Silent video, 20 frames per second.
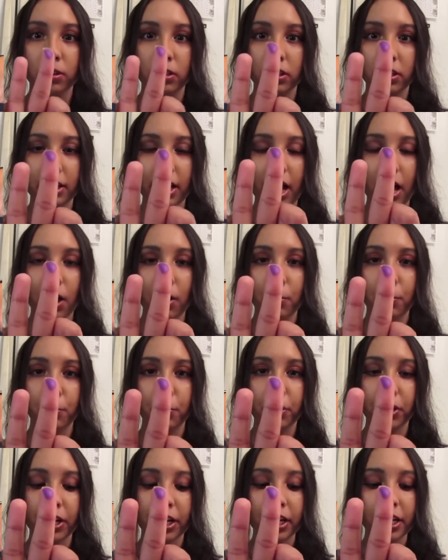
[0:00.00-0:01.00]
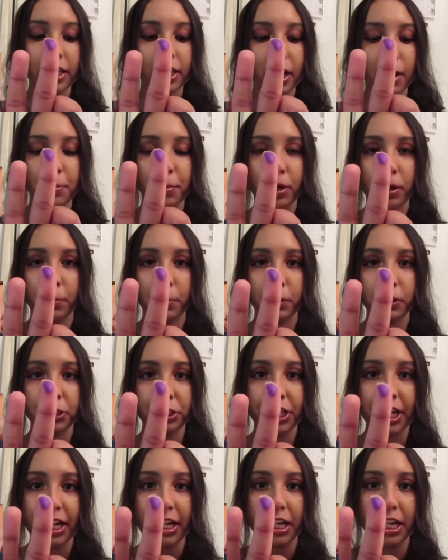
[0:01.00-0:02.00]
Look how pretty that purple
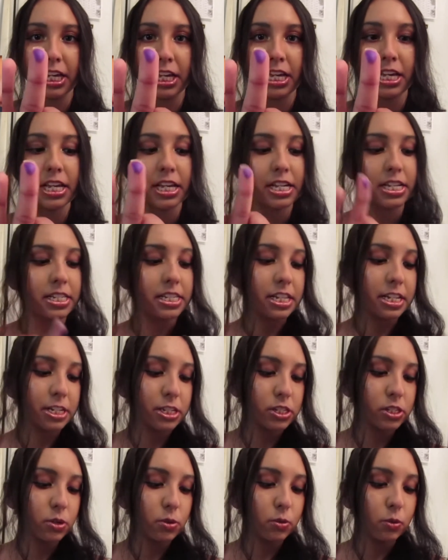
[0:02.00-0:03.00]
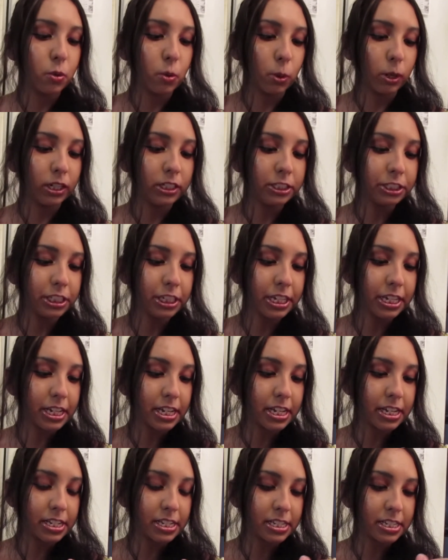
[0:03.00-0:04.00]
shade is. It is so
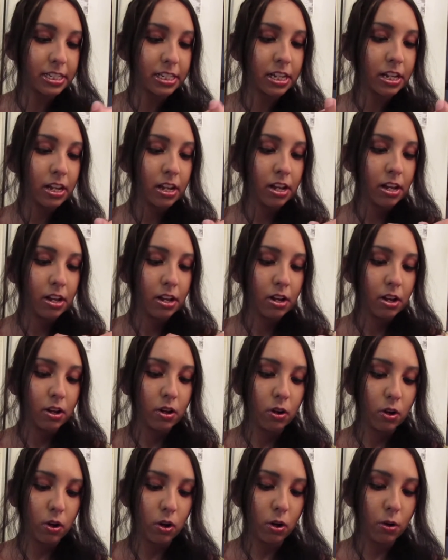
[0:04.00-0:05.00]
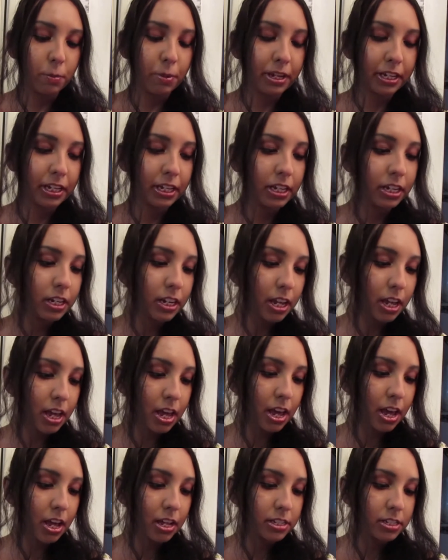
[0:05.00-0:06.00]
gorgeous. Oh my
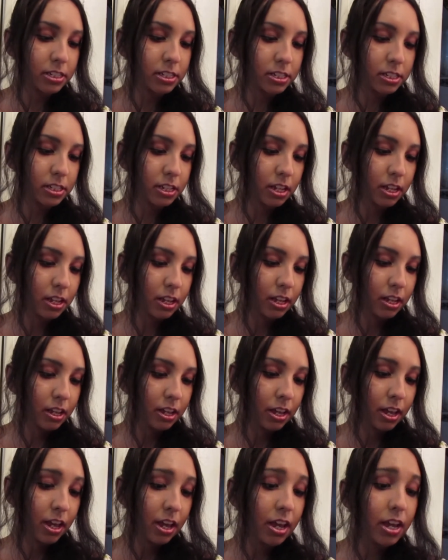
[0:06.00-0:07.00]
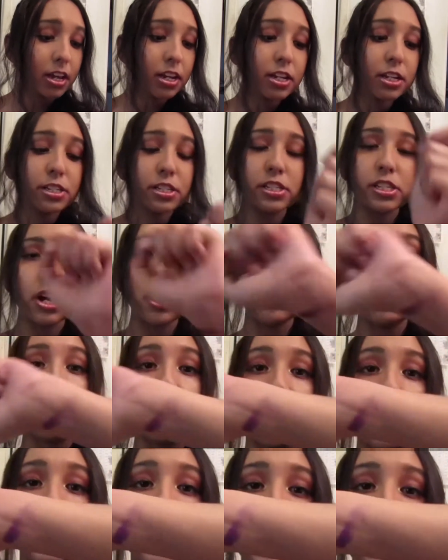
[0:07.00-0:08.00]
goodness. It is so
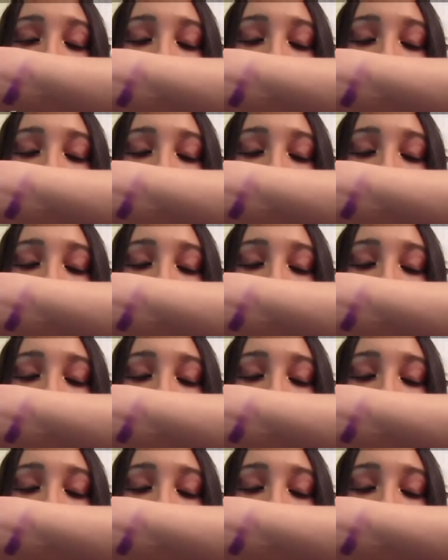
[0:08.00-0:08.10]
pretty.